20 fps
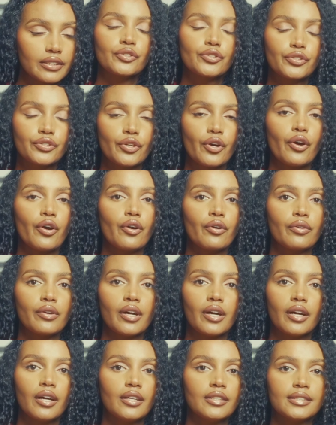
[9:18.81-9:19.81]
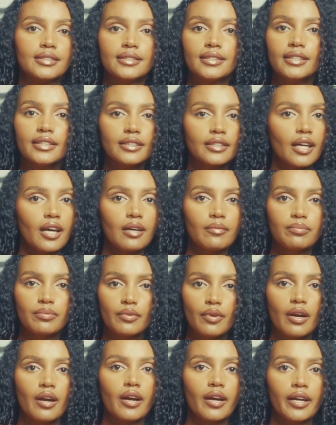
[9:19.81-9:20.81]
So sit
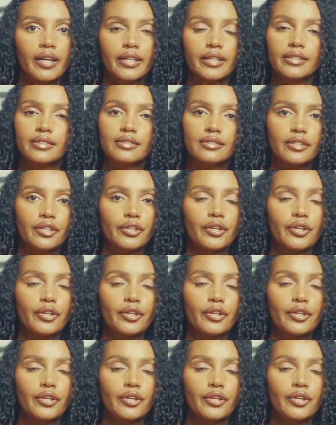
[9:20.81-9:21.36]
upright,